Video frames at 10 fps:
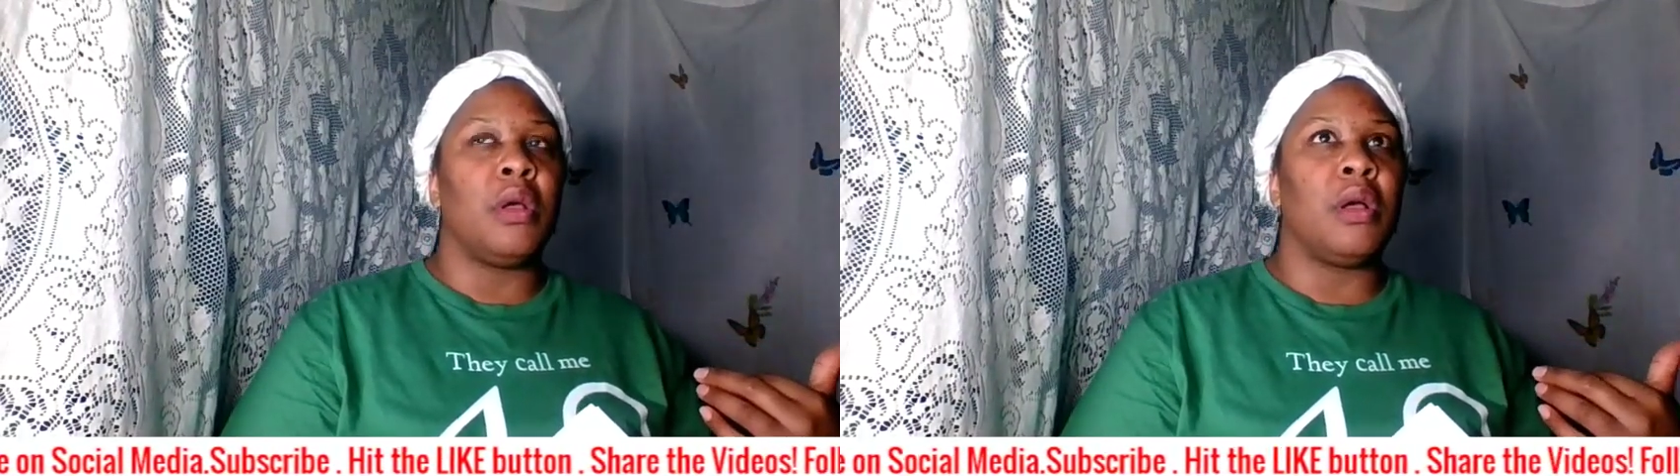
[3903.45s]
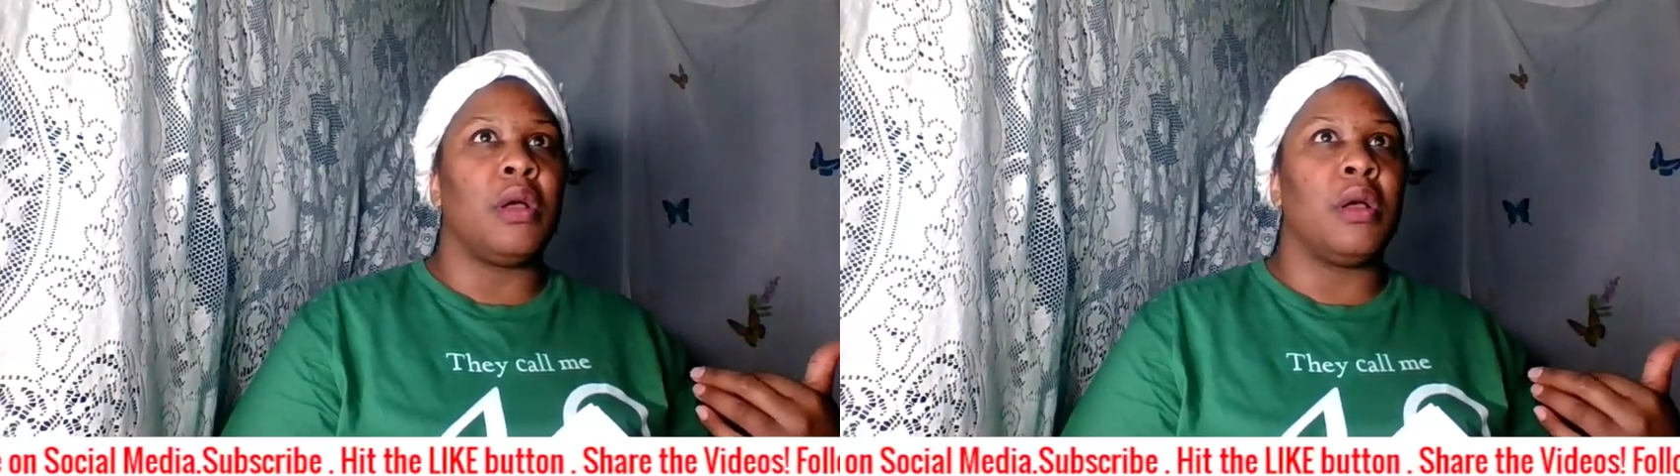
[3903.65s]

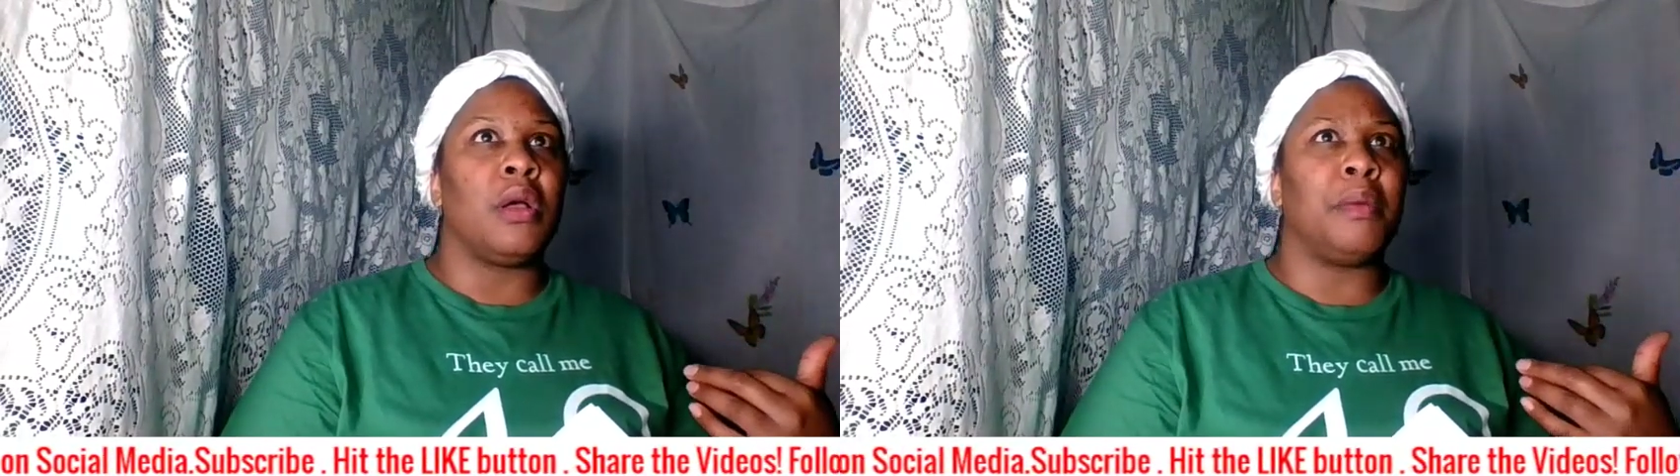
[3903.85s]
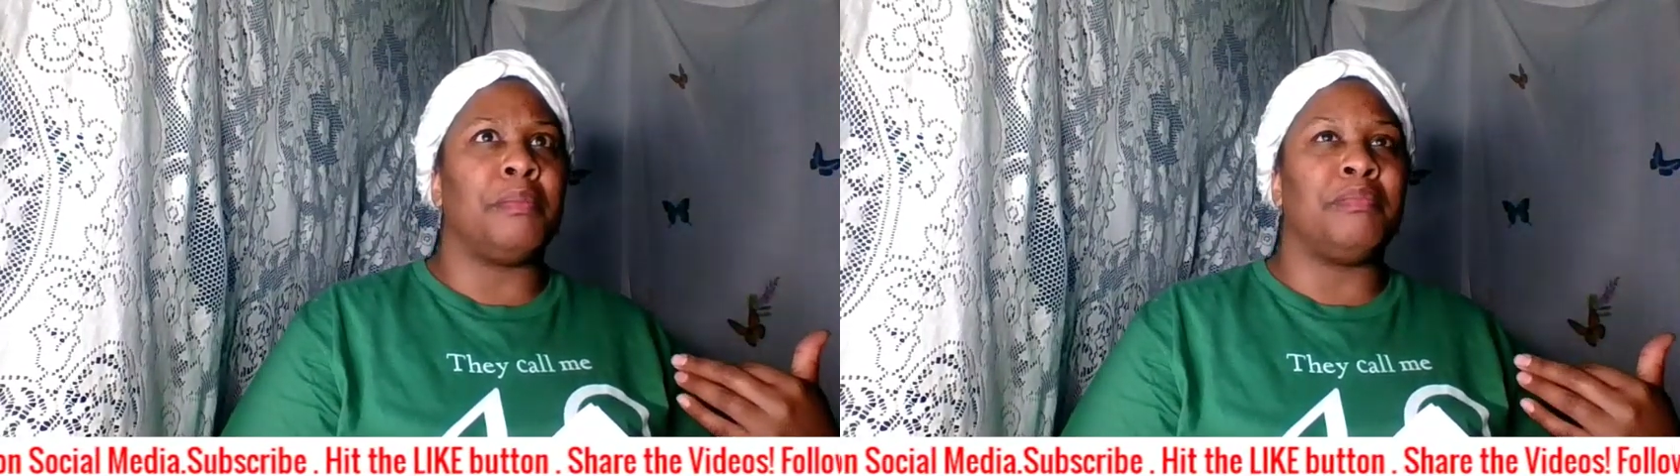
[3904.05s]

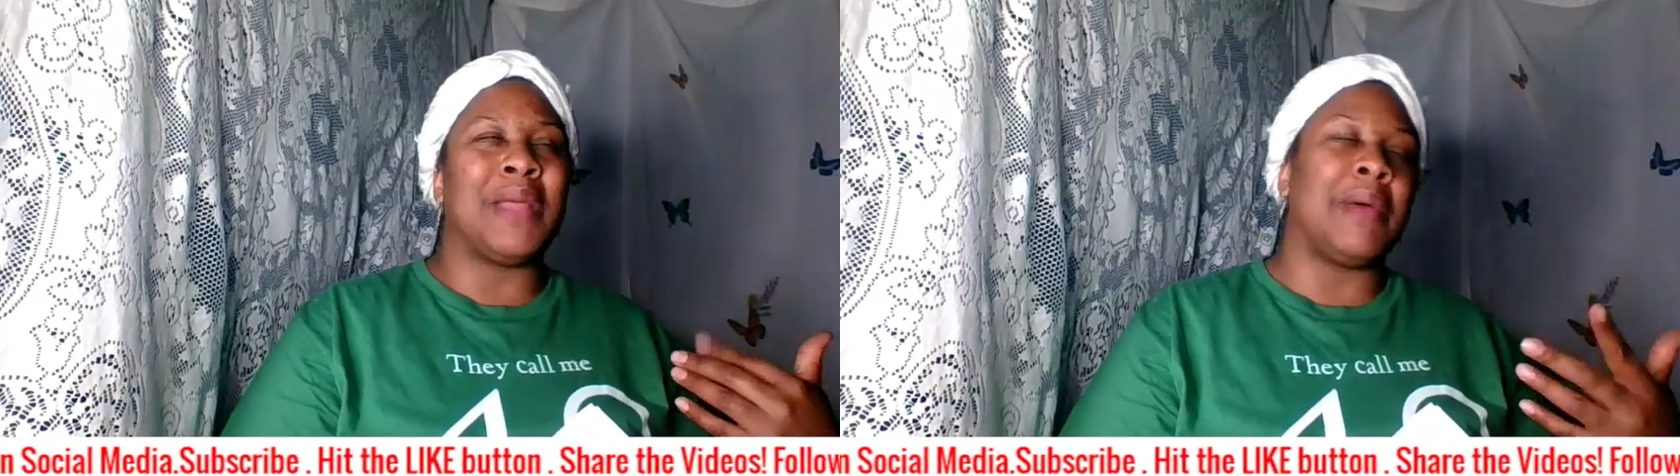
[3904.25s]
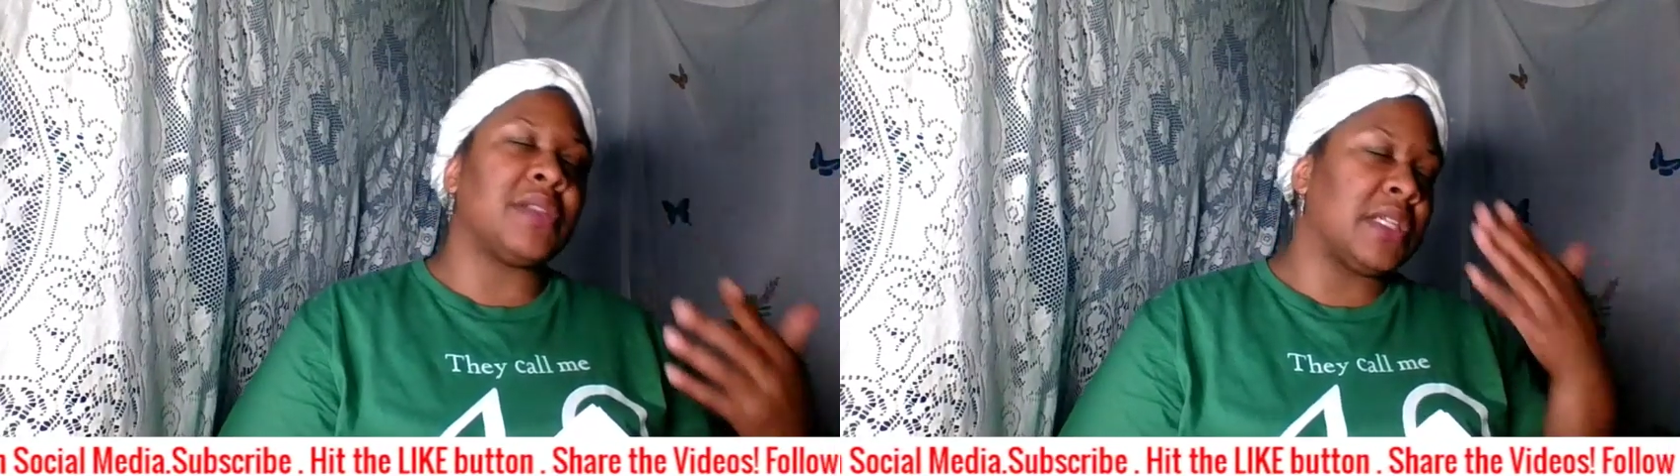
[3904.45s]
not,
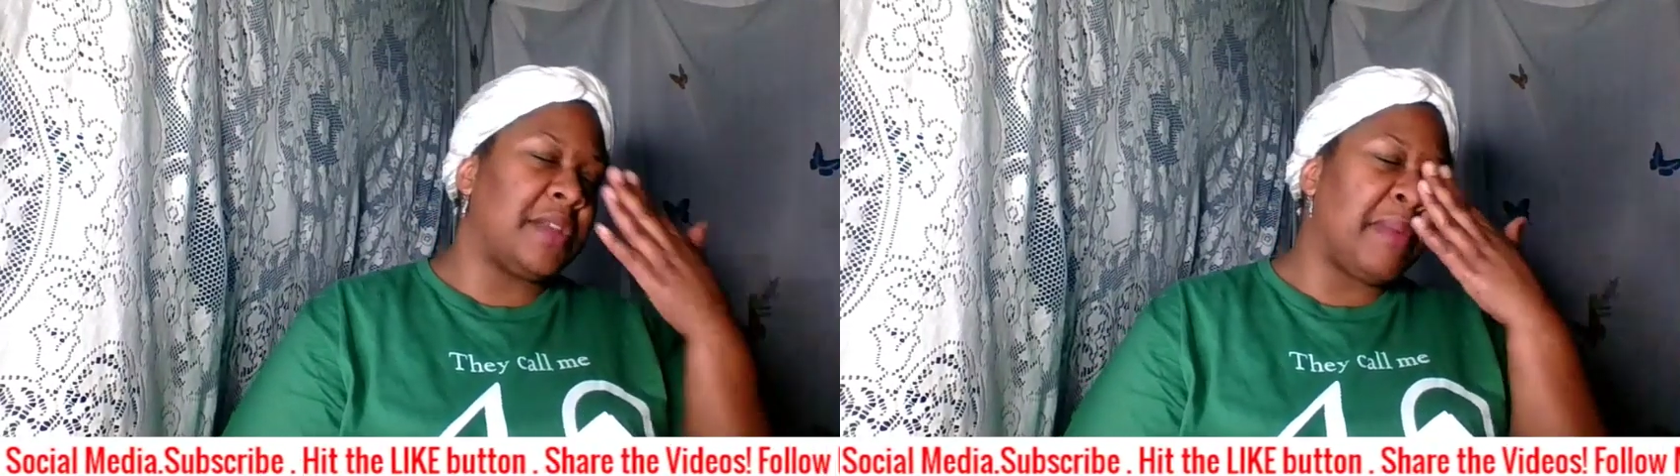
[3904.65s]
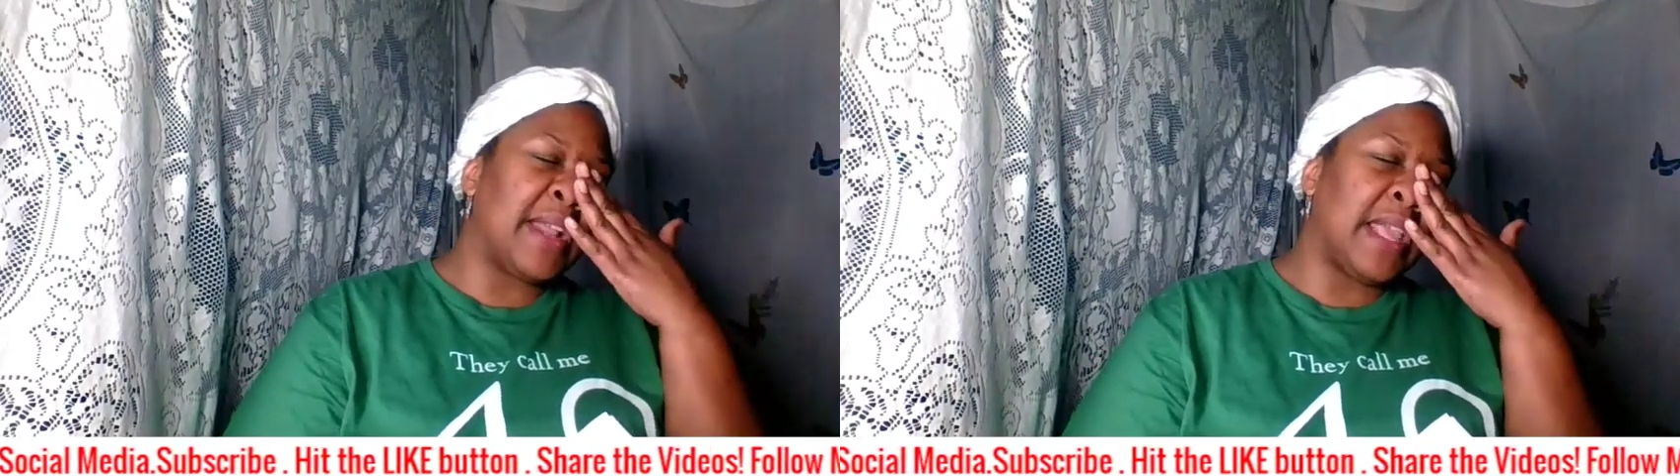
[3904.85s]
I was going to
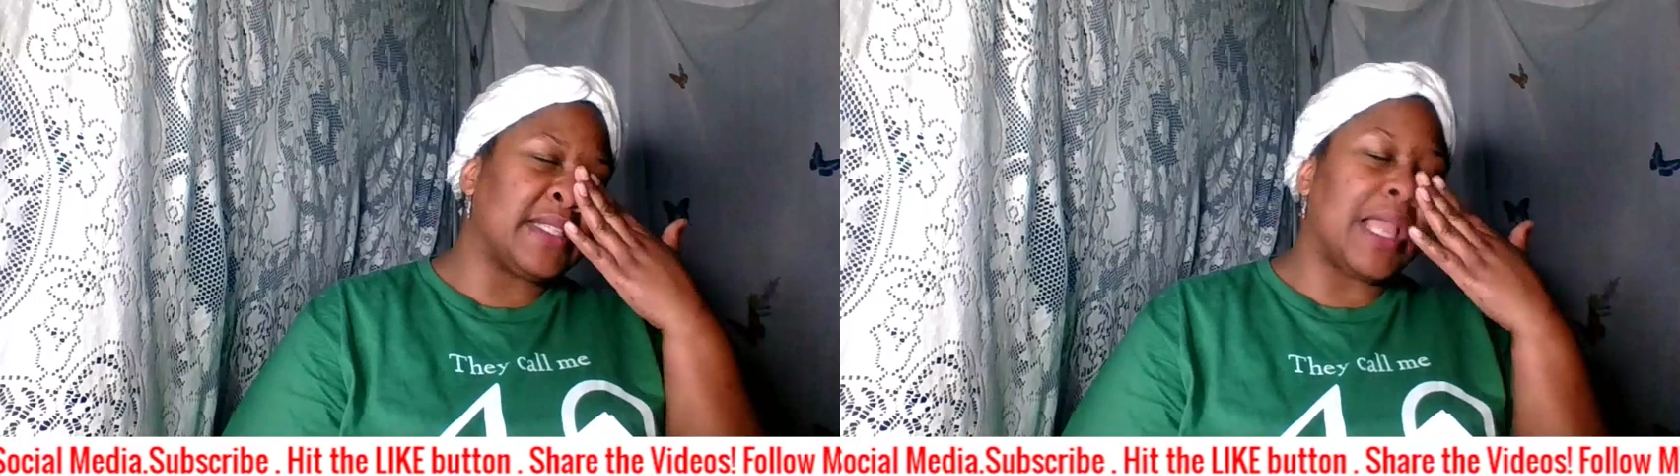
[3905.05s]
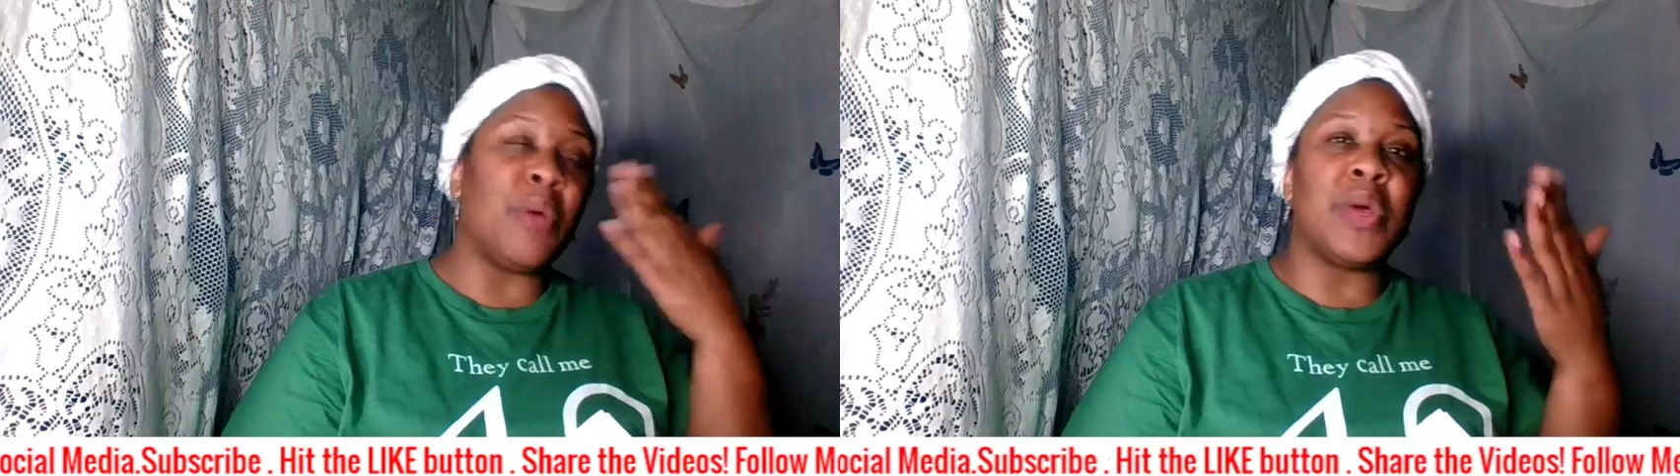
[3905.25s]
say podcasting.